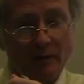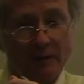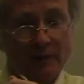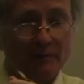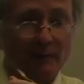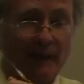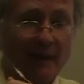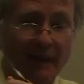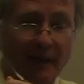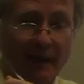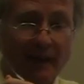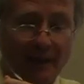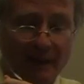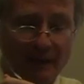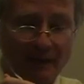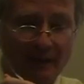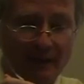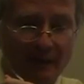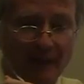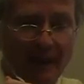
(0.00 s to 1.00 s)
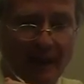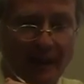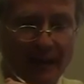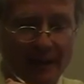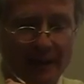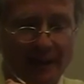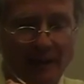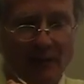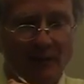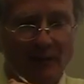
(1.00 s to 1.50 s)
which may
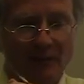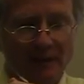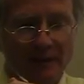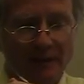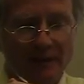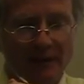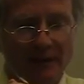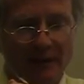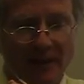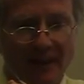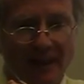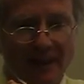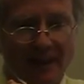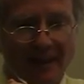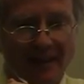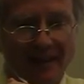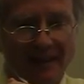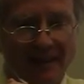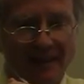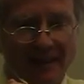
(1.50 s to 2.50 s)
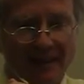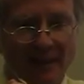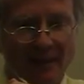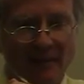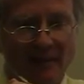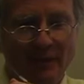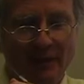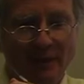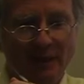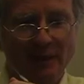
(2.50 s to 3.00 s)
nowadays not be so high
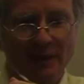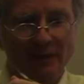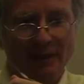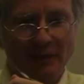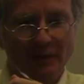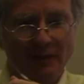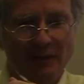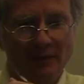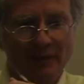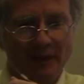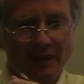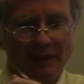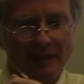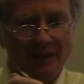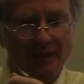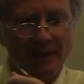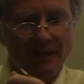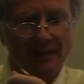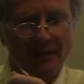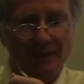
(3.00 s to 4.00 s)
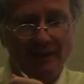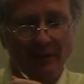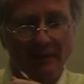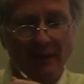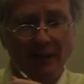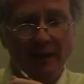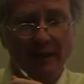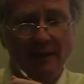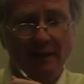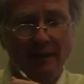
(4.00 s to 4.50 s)
if the cost of living are taken
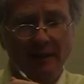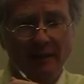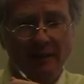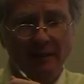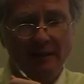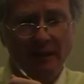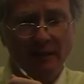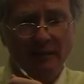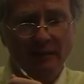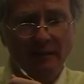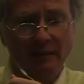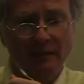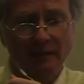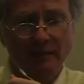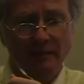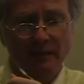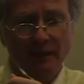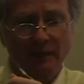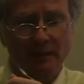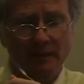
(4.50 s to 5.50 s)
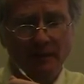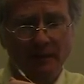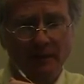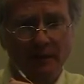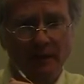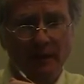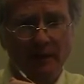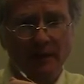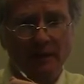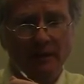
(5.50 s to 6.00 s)
into account in some
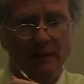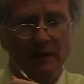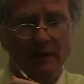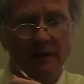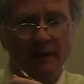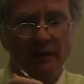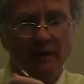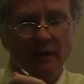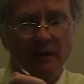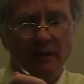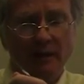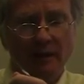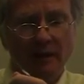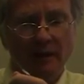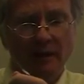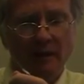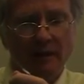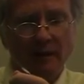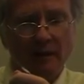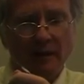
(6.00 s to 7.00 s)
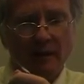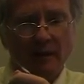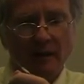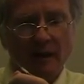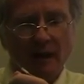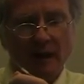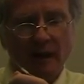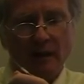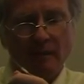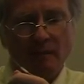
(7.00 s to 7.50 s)
expensive countries.
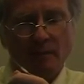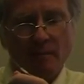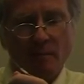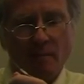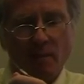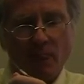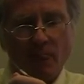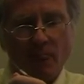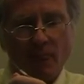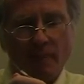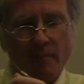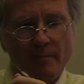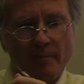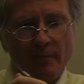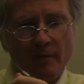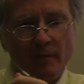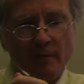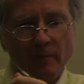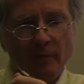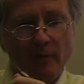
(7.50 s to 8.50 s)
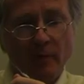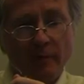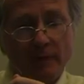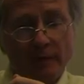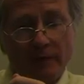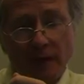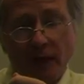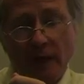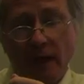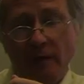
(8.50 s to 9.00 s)
For
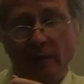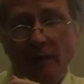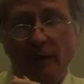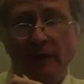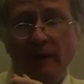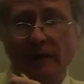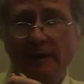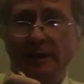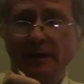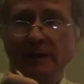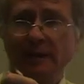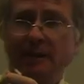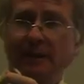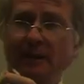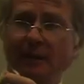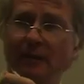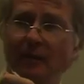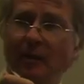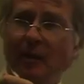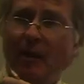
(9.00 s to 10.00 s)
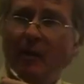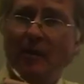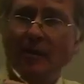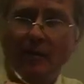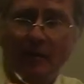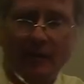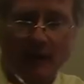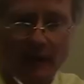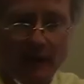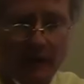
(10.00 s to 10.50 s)
those high policies,
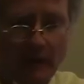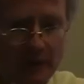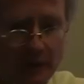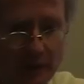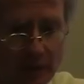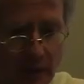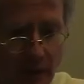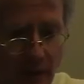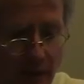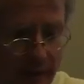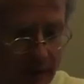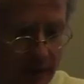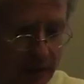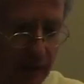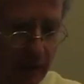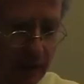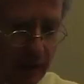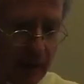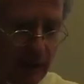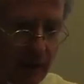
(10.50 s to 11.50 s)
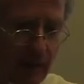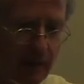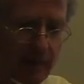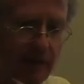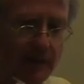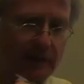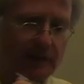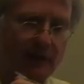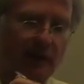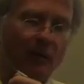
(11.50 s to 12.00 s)
life insurance
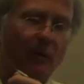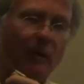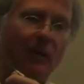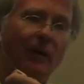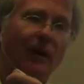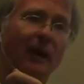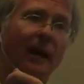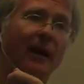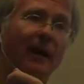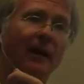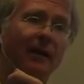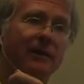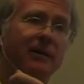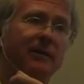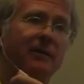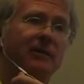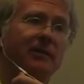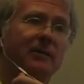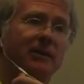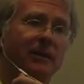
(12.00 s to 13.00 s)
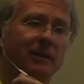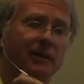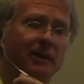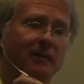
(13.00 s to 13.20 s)
companies are allowed to do a